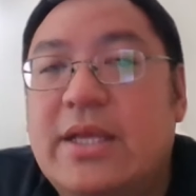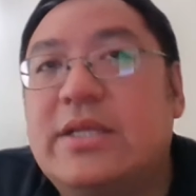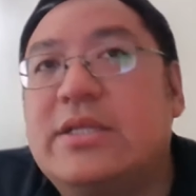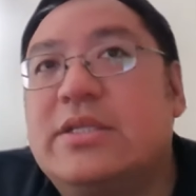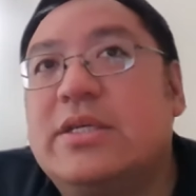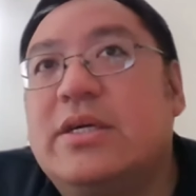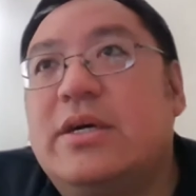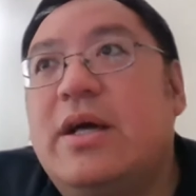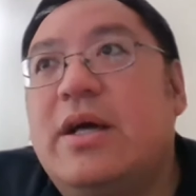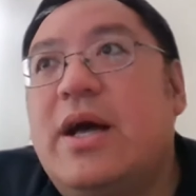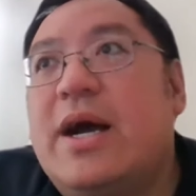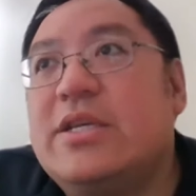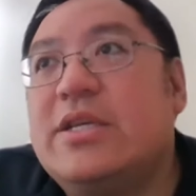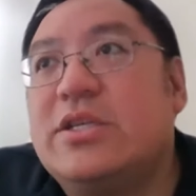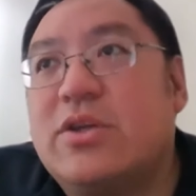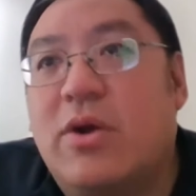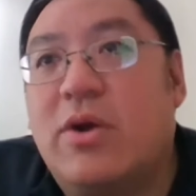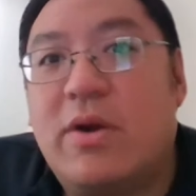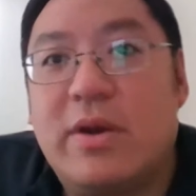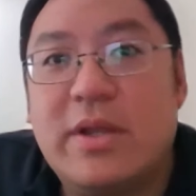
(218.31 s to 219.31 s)
until I
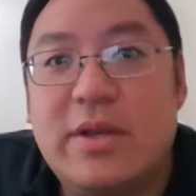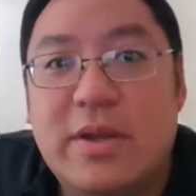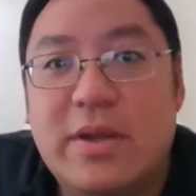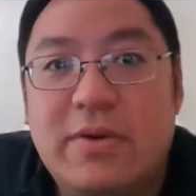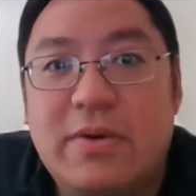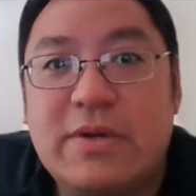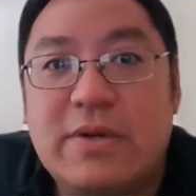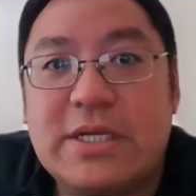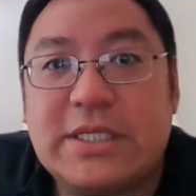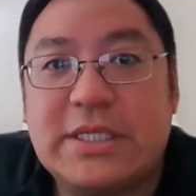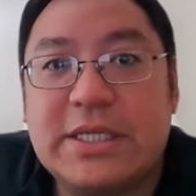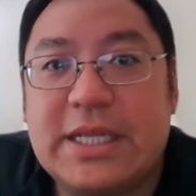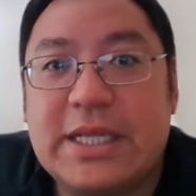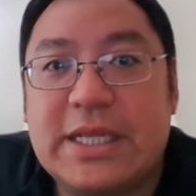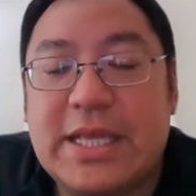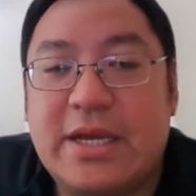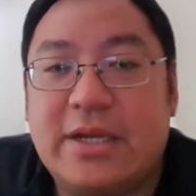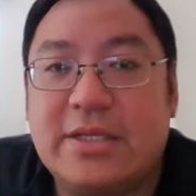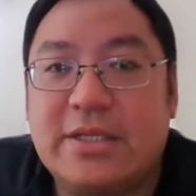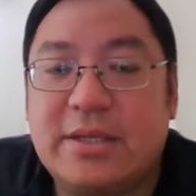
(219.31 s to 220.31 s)
started noticing
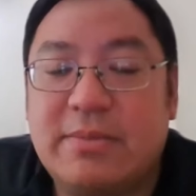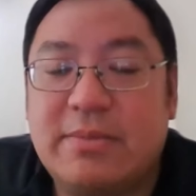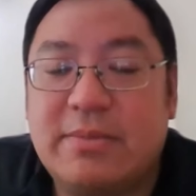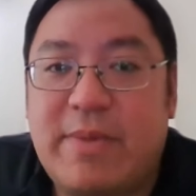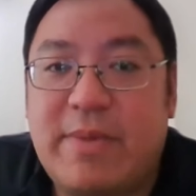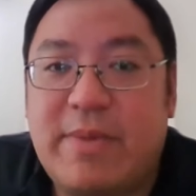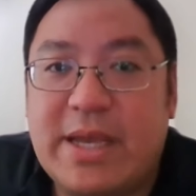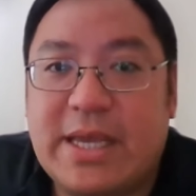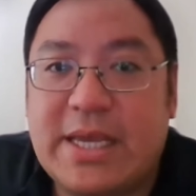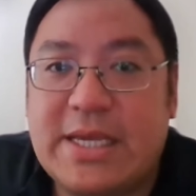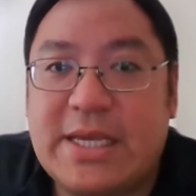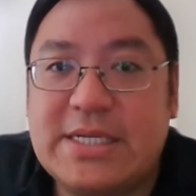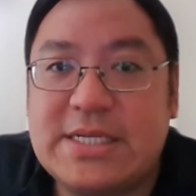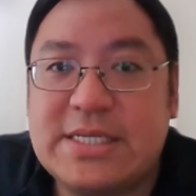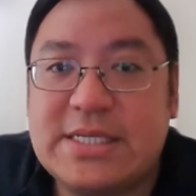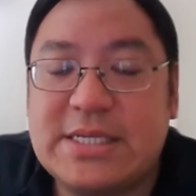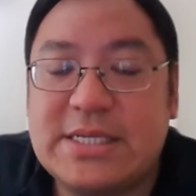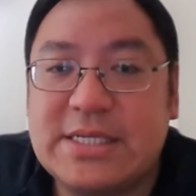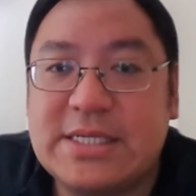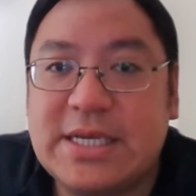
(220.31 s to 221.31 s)
that on some of my
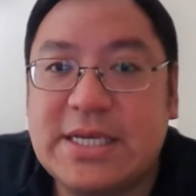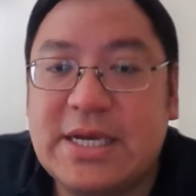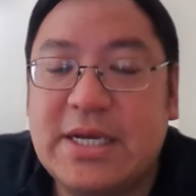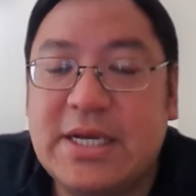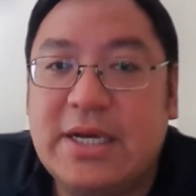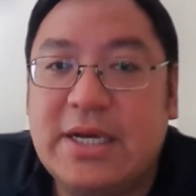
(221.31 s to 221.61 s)
cases,